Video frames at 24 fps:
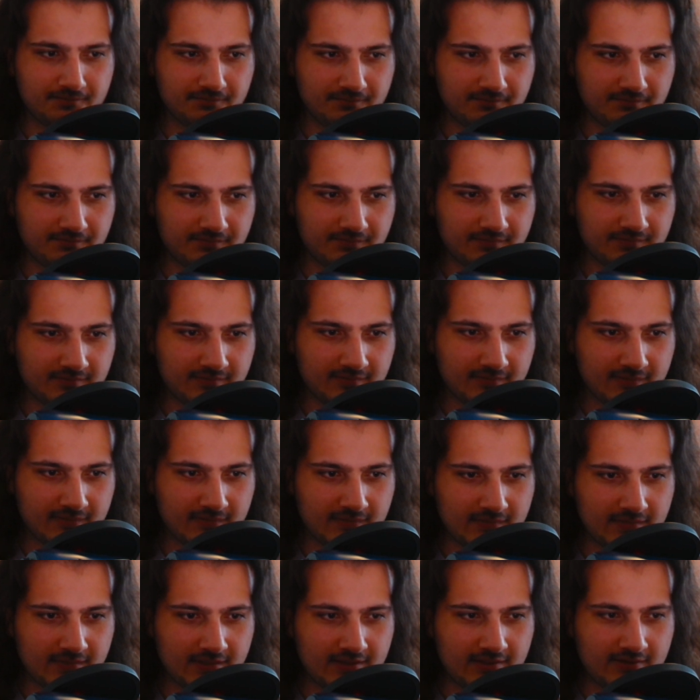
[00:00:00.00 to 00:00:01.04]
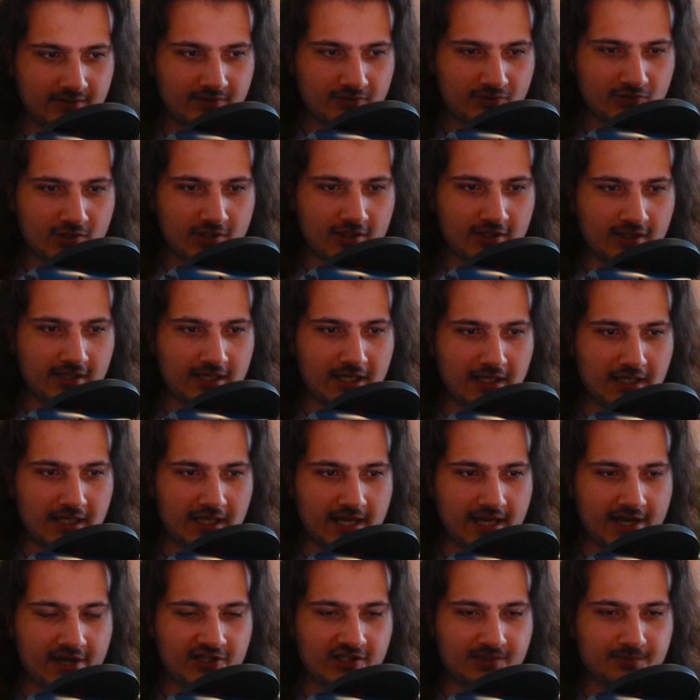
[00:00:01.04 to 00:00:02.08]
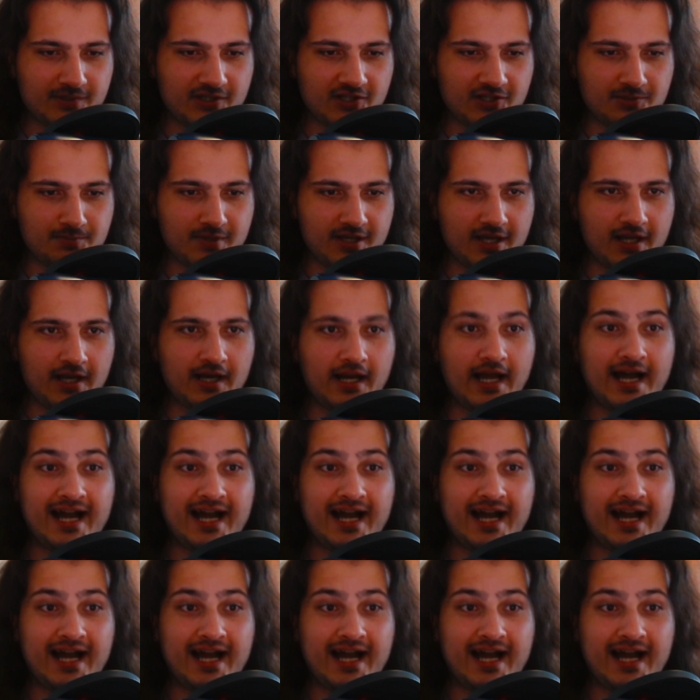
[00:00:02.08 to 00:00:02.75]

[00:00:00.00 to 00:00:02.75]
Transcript: Am Xolaani aspects Bane,